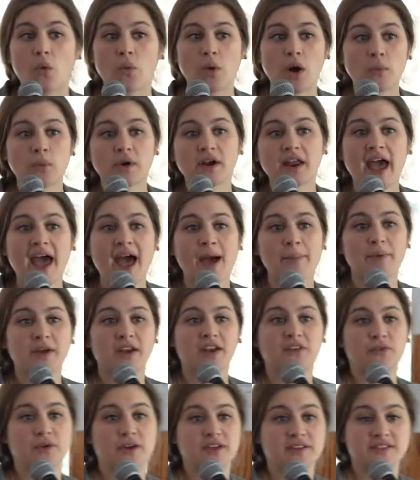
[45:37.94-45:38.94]
What would happen
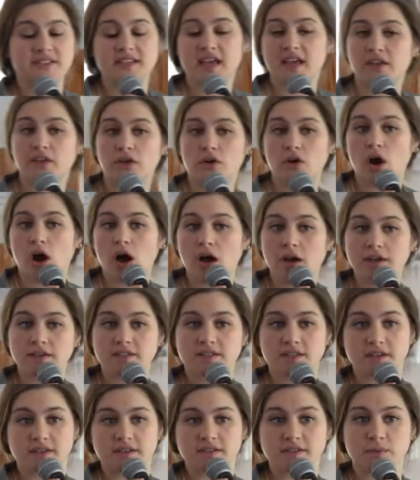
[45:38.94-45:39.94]
if we had secular
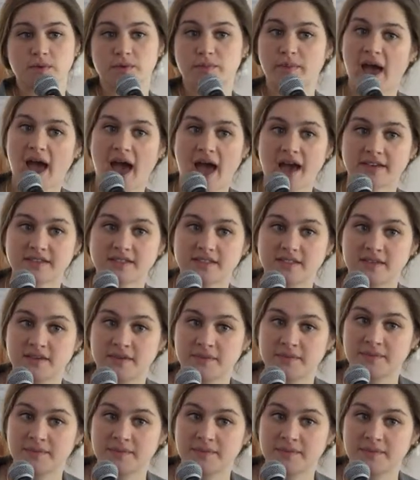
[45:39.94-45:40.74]
caucuses with PACs?